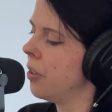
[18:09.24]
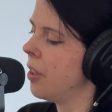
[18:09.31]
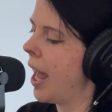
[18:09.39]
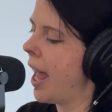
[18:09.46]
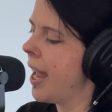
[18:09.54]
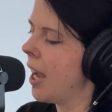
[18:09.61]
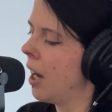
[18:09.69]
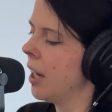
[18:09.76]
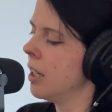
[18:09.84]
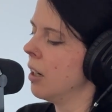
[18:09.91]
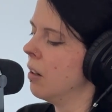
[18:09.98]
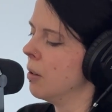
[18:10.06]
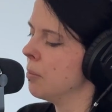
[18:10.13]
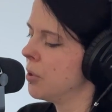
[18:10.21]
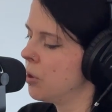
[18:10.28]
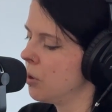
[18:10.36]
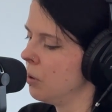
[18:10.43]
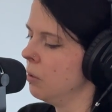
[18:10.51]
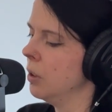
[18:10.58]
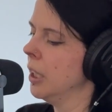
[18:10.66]
AI ops
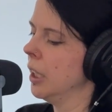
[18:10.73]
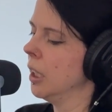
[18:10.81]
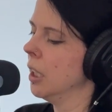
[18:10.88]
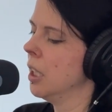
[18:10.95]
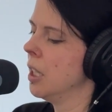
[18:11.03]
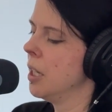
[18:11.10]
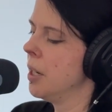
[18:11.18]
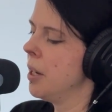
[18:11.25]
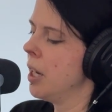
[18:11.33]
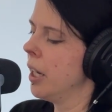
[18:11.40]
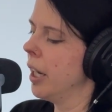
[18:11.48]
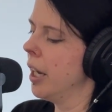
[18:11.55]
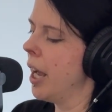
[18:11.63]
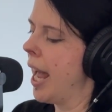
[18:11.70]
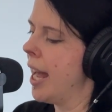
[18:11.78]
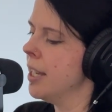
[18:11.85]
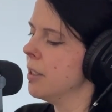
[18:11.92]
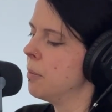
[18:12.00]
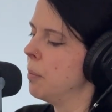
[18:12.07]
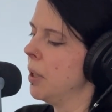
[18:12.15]
tooling
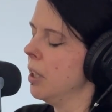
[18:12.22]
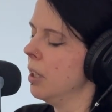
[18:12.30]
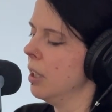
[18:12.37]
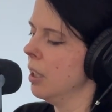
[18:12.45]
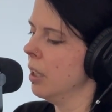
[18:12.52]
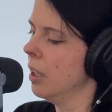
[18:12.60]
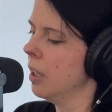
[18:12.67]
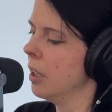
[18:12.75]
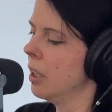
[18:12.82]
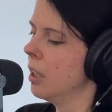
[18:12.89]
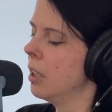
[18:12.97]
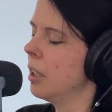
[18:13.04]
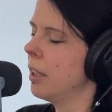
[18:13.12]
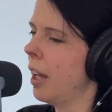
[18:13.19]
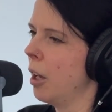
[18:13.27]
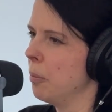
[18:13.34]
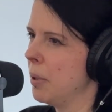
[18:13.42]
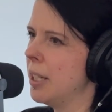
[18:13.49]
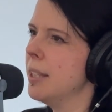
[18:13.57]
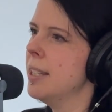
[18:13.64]
has been
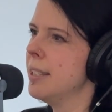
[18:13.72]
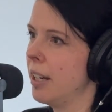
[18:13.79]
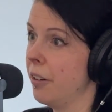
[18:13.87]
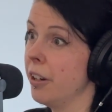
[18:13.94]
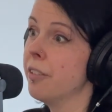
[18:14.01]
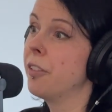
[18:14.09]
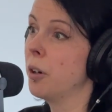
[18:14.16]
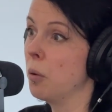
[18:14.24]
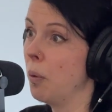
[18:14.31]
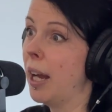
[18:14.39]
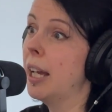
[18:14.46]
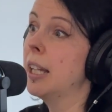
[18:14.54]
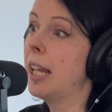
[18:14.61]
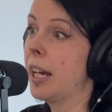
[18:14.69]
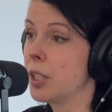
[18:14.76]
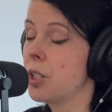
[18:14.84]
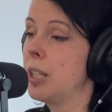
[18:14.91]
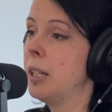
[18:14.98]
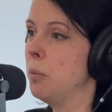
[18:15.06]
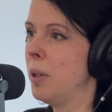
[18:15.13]
helping in this area for a while,
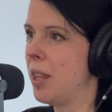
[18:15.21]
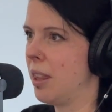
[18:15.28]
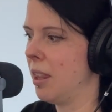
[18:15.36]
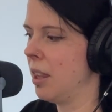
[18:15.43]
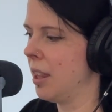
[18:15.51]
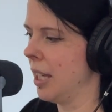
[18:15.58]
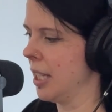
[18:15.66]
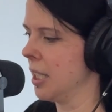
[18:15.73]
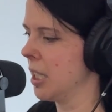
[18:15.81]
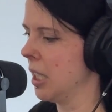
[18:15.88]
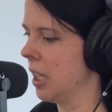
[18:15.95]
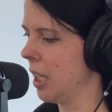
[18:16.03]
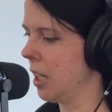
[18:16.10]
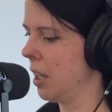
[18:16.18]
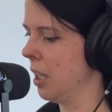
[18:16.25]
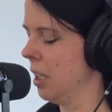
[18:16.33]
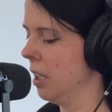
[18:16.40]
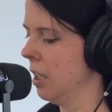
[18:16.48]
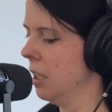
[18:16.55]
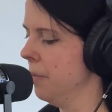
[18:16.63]
actually, with things like the
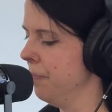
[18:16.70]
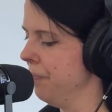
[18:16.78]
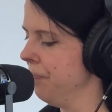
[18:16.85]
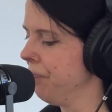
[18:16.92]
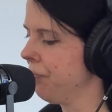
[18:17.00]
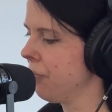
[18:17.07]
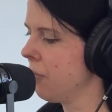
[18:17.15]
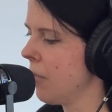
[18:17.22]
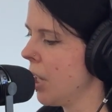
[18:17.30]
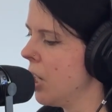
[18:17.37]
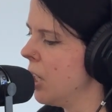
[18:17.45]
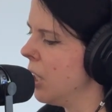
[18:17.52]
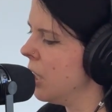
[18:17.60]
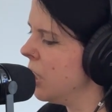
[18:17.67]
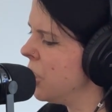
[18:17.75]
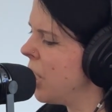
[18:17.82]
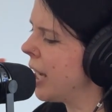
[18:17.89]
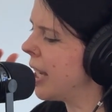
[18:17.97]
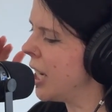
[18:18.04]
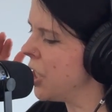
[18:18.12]

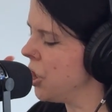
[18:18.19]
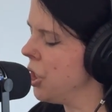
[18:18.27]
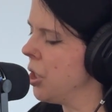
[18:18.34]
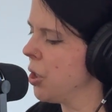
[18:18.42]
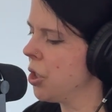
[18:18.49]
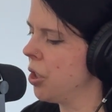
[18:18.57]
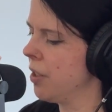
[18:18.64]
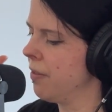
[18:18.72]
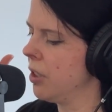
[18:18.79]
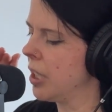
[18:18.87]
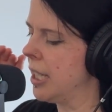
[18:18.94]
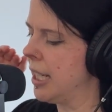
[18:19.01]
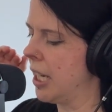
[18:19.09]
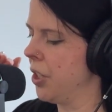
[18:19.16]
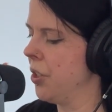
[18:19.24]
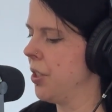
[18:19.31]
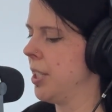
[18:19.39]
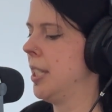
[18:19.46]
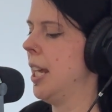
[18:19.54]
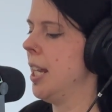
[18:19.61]
again, just sort of looking at your
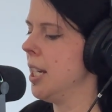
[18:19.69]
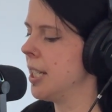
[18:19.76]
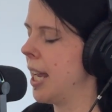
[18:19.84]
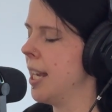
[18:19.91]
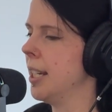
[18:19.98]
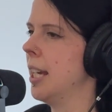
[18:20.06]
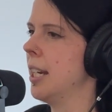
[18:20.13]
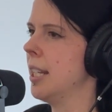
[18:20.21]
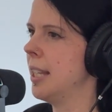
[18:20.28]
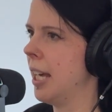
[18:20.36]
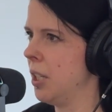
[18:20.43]
estate and getting that